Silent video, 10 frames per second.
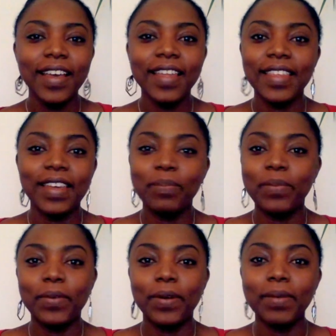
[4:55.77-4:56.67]
They
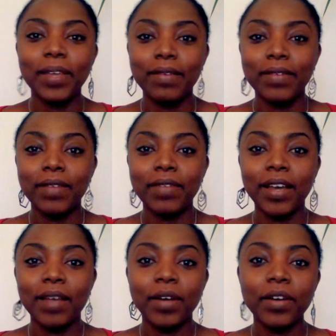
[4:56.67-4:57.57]
probably have never
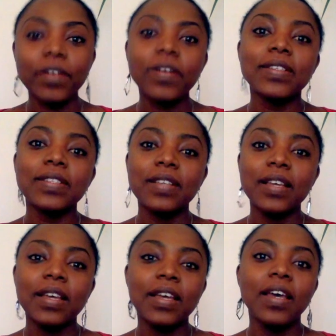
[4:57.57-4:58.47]
come across.
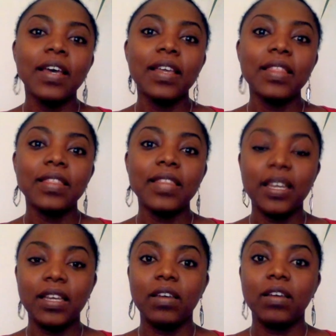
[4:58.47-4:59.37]
They